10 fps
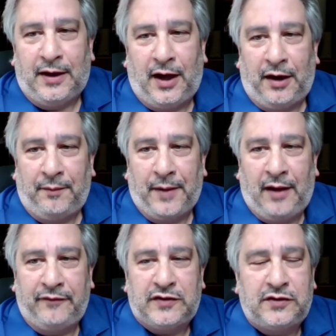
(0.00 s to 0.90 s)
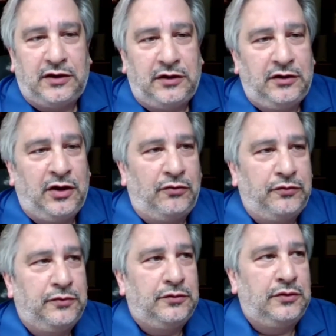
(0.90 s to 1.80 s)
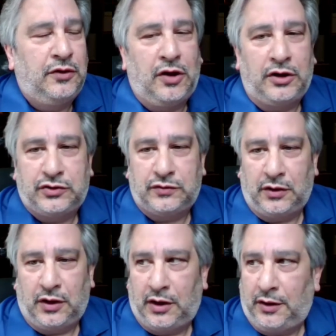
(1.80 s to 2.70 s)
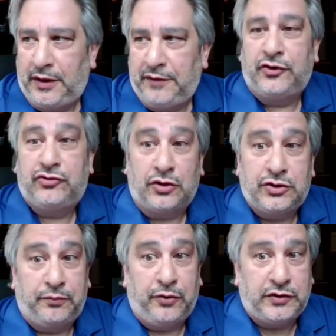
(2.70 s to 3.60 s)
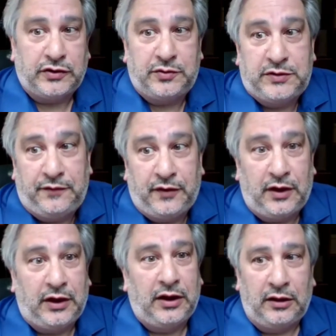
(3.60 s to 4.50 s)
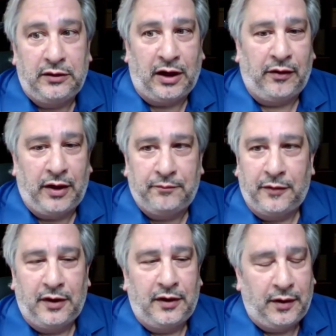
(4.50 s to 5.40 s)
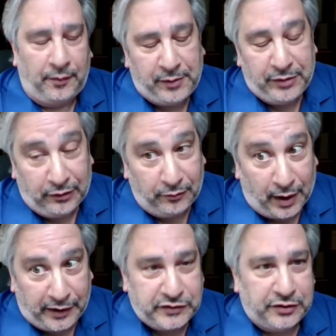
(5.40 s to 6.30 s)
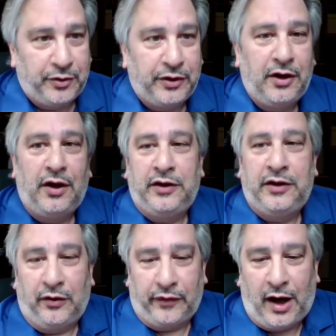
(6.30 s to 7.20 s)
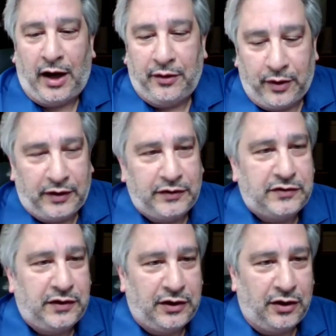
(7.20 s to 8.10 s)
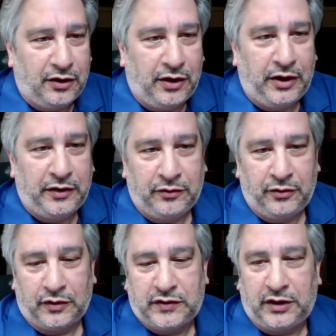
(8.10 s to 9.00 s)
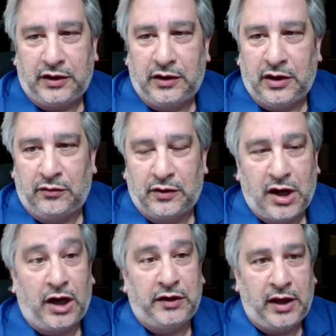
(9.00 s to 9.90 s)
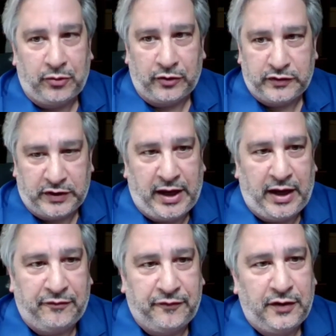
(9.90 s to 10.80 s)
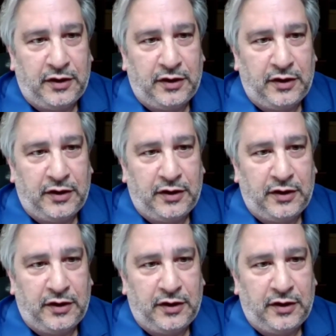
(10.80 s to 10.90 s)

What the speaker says: Obviously, large infrastructure projects specifically, and I may be a little biased here, but, the highways here in New York City, cut neighborhoods in half,